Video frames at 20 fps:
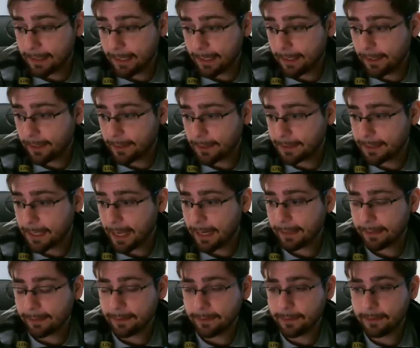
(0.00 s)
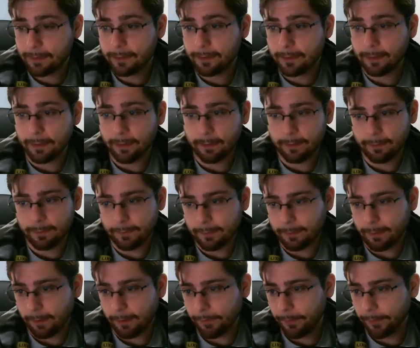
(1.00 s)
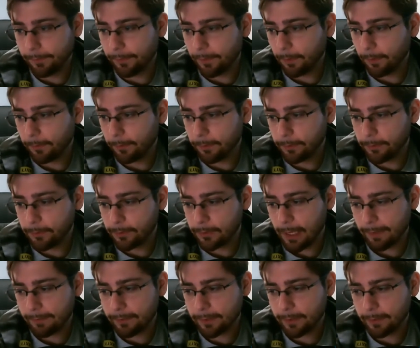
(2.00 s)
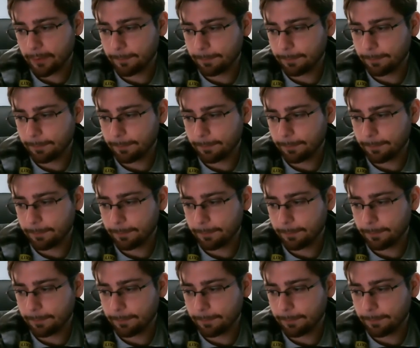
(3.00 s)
in the settings of the phone. You just have to.